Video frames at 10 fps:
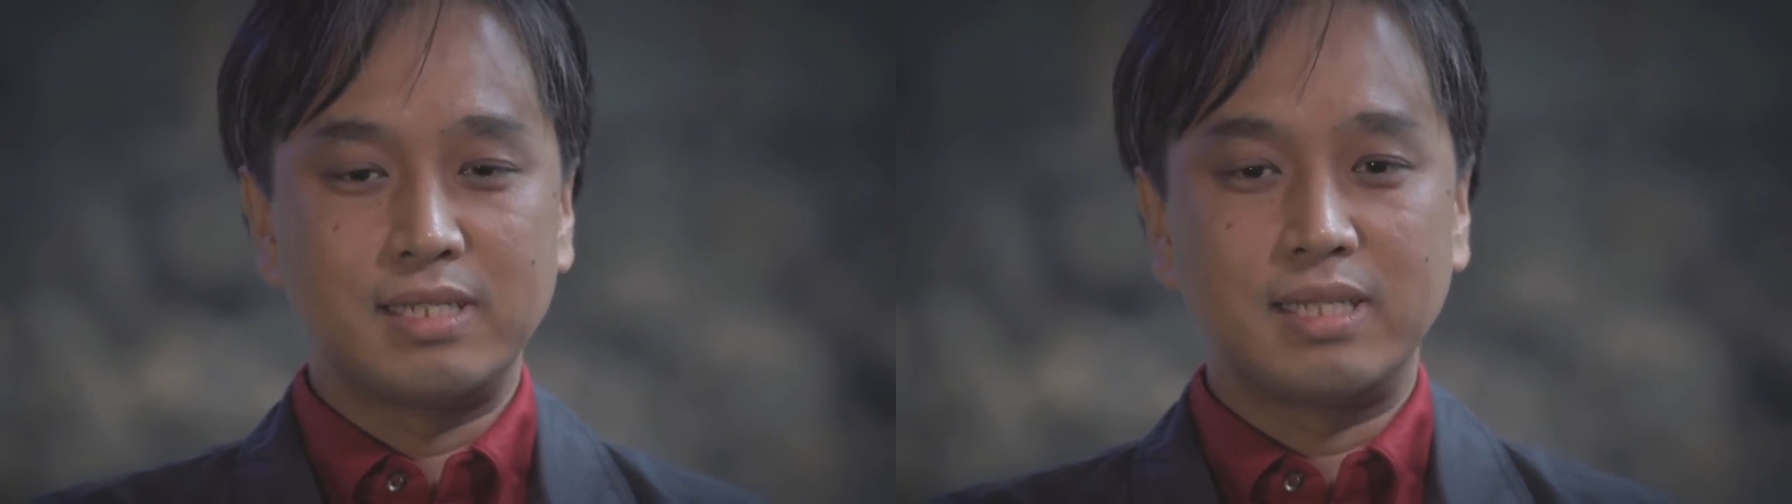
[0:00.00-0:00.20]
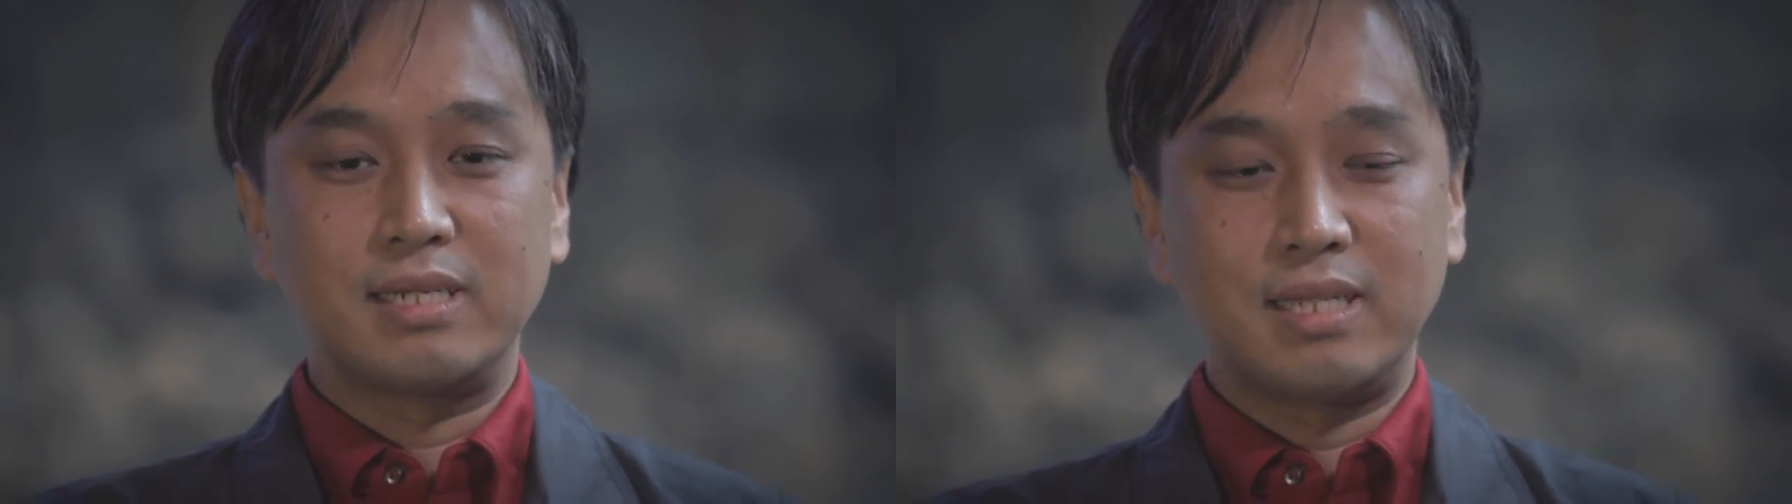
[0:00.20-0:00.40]

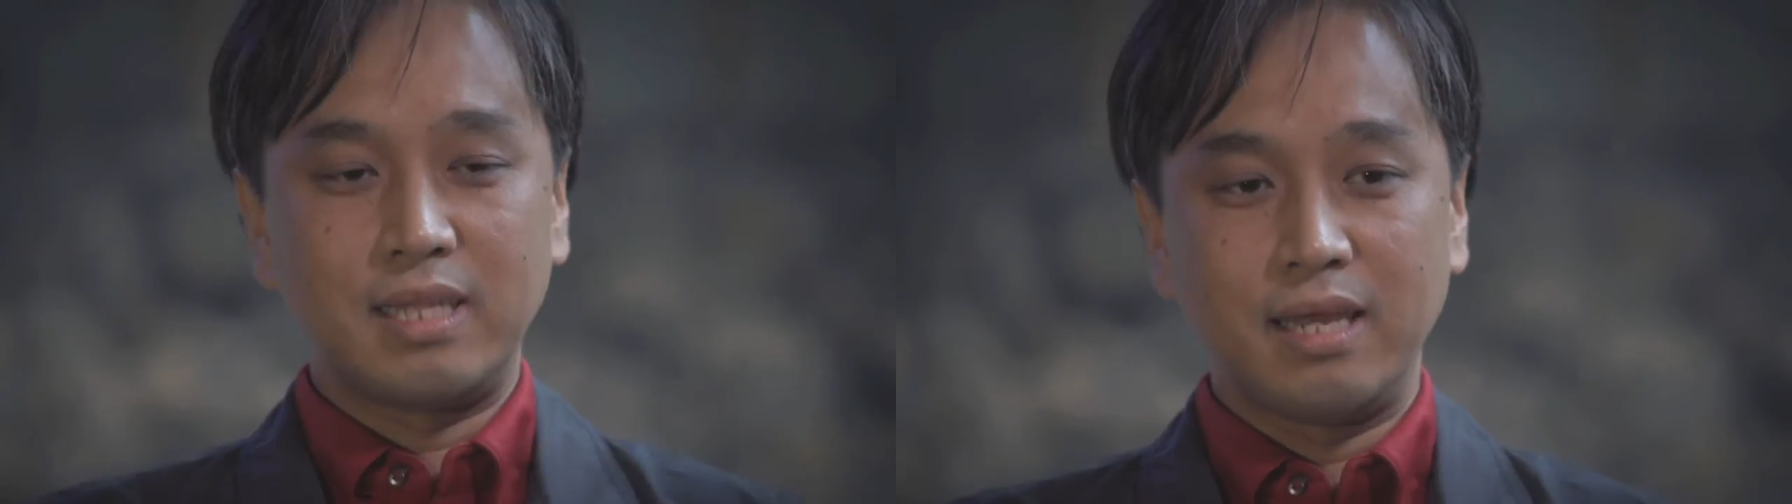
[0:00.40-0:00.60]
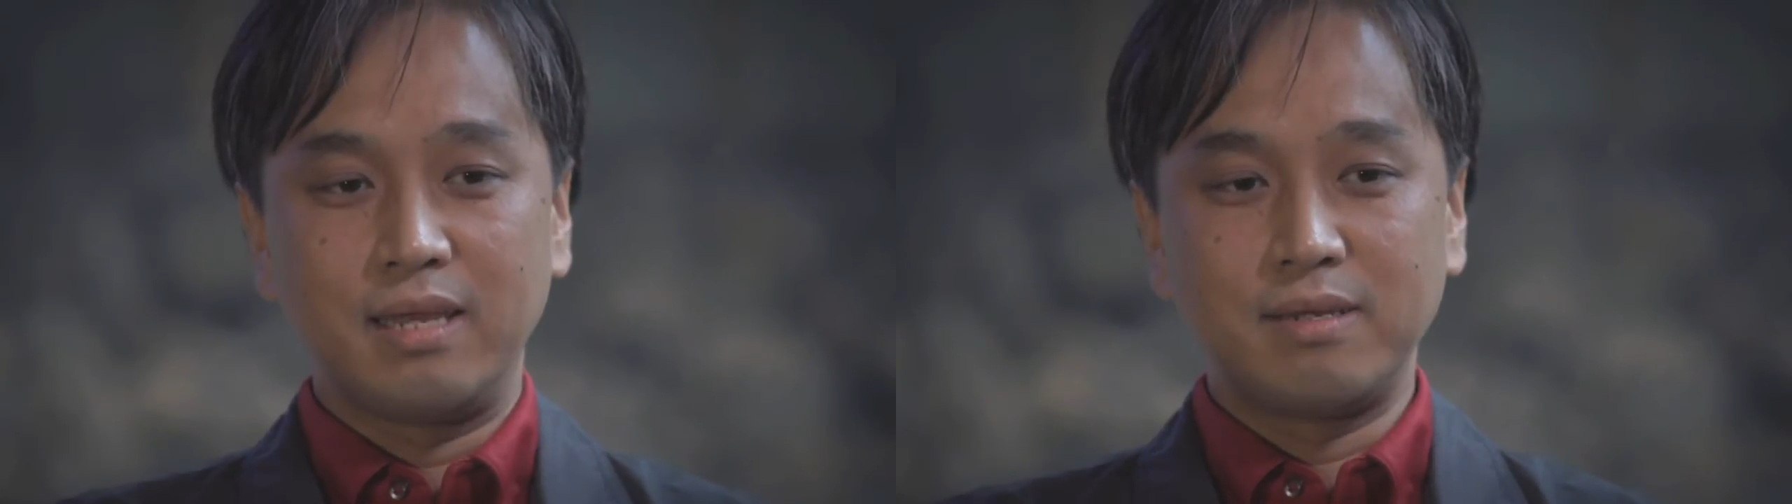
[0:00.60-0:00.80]
In
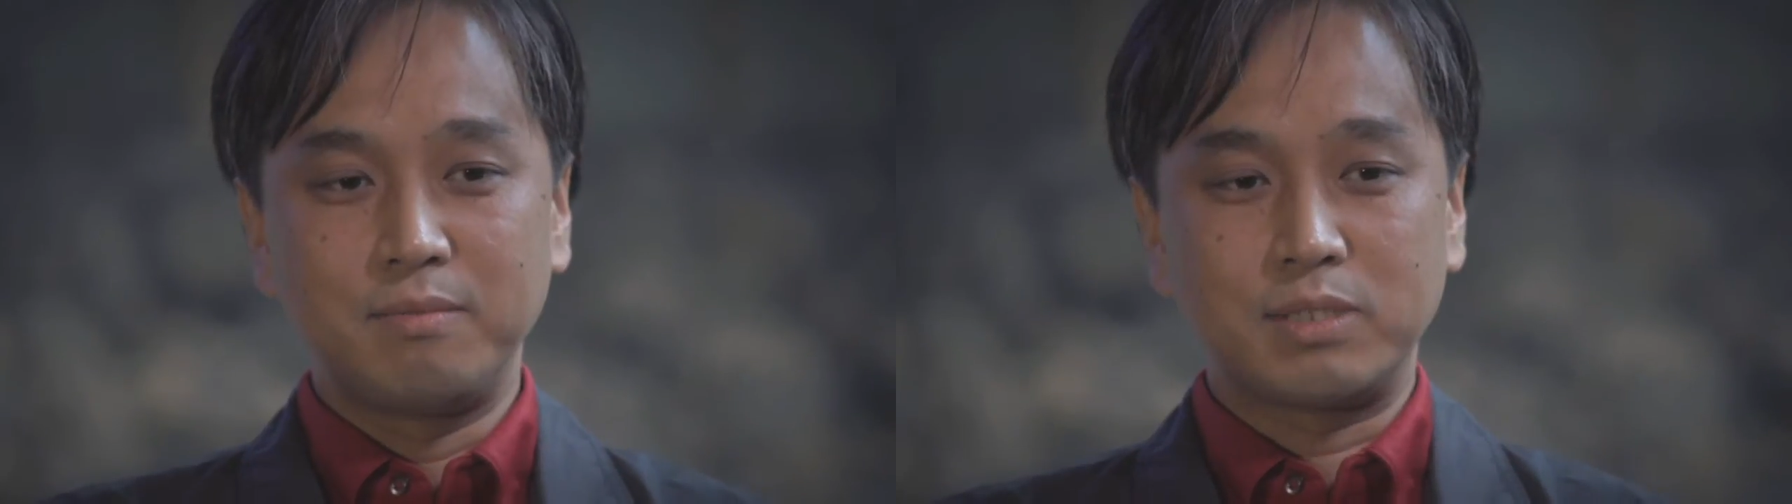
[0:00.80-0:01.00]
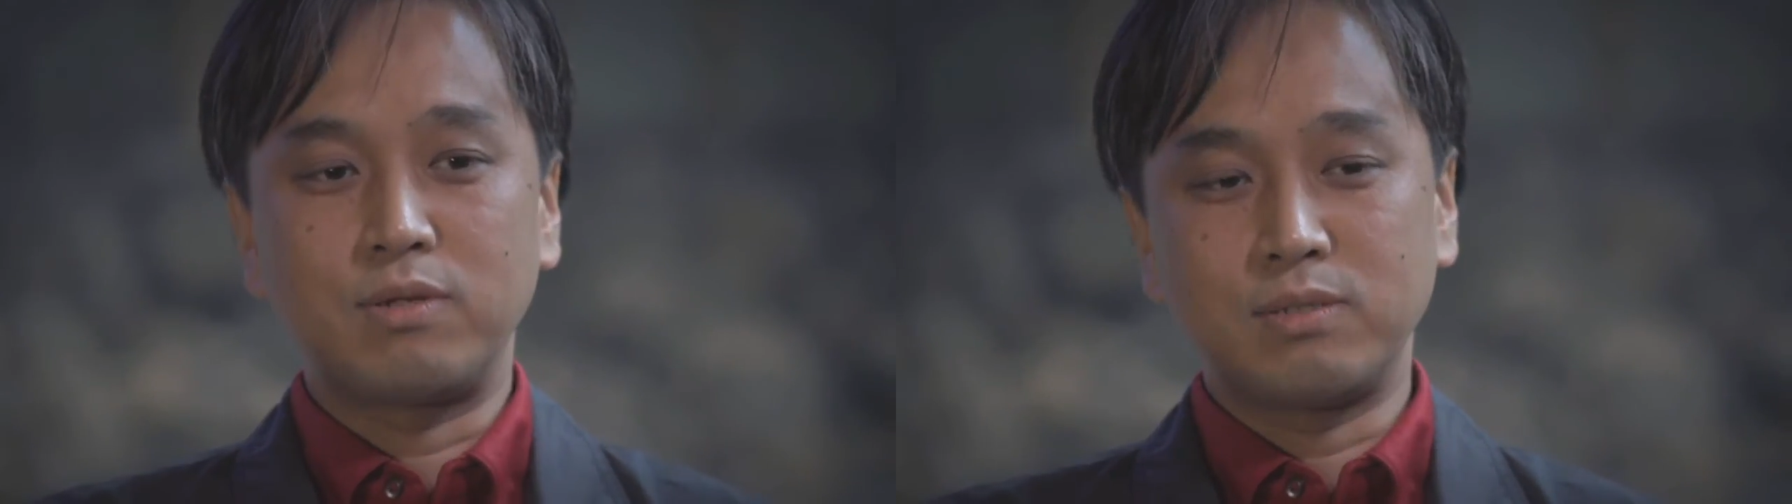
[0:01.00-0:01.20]
the end,
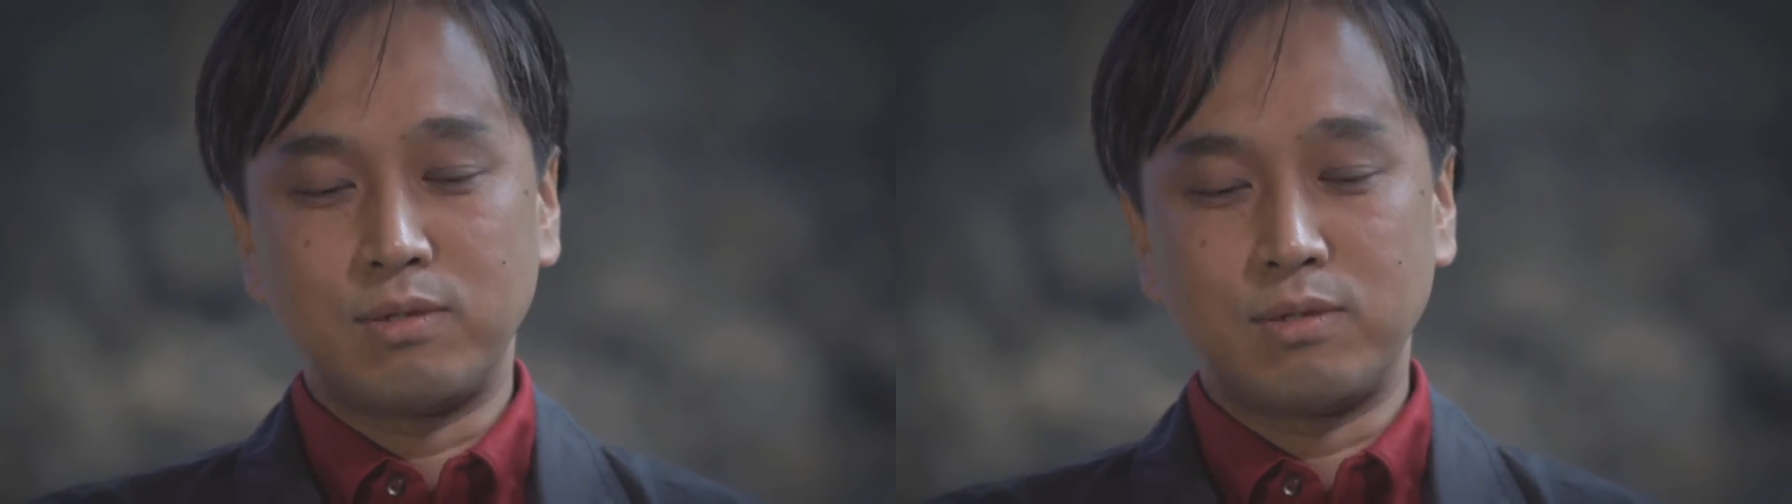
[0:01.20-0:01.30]
though,